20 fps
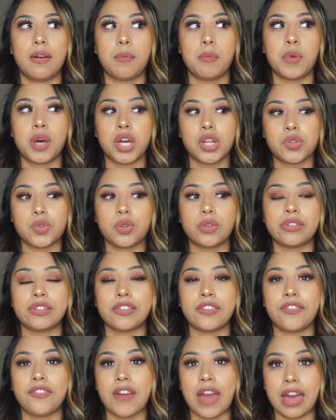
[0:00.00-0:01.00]
modules
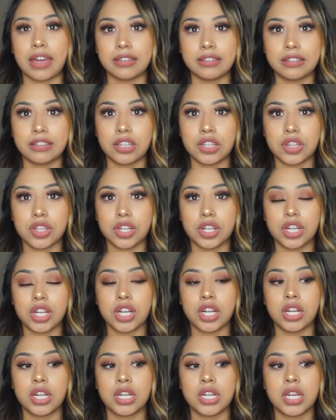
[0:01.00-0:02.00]
of
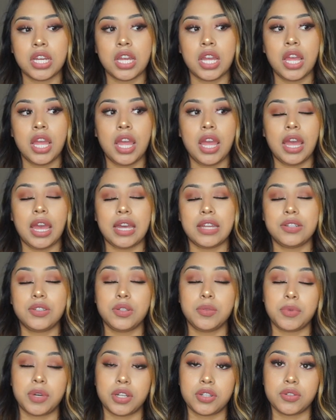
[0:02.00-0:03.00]
vascular, and
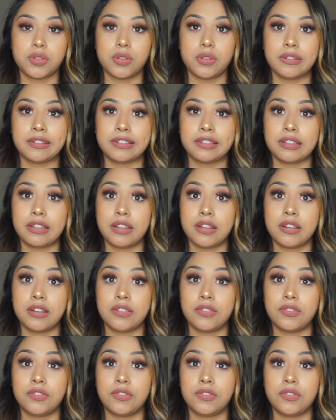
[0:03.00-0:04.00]
two modules
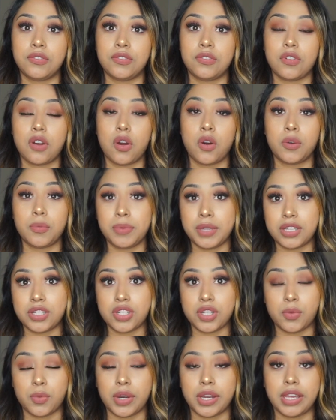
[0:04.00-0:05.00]
of
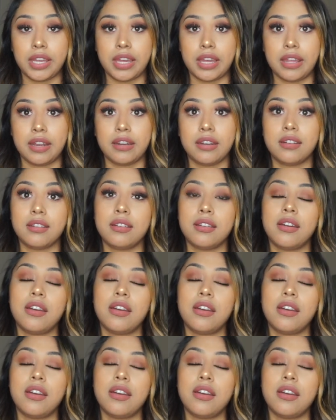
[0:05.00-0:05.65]
OBGYN.